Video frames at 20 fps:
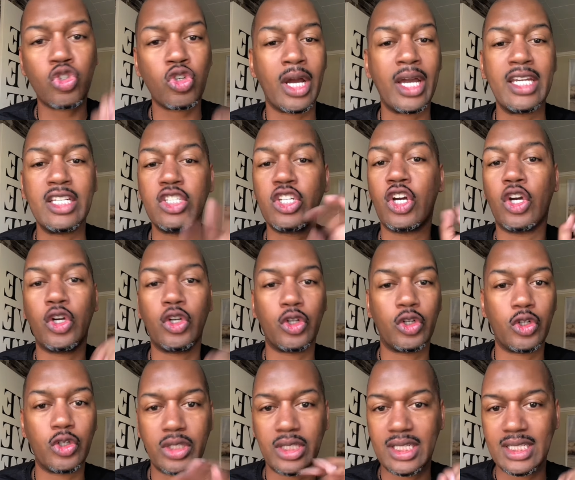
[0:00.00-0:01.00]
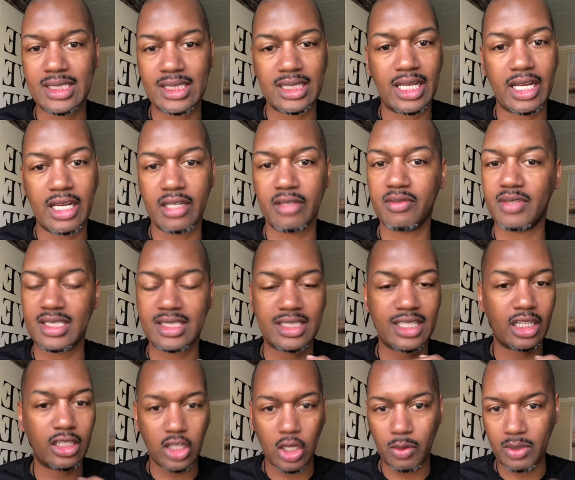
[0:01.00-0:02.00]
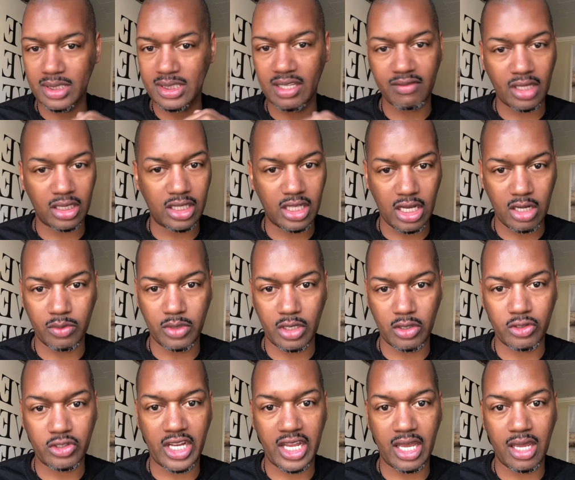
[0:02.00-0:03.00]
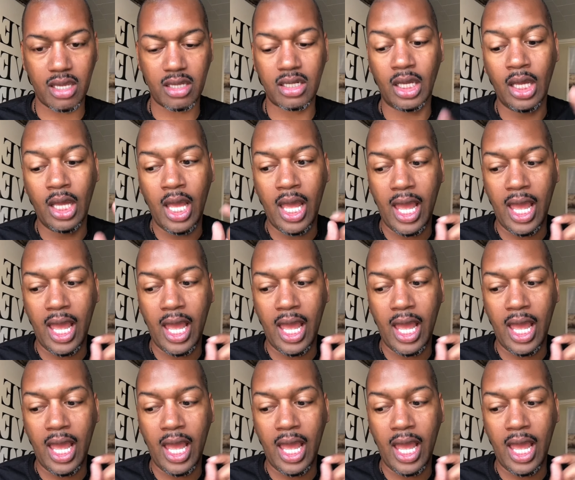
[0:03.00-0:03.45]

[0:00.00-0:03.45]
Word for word: trying to earn his love. That's the lowest of the low, no shade.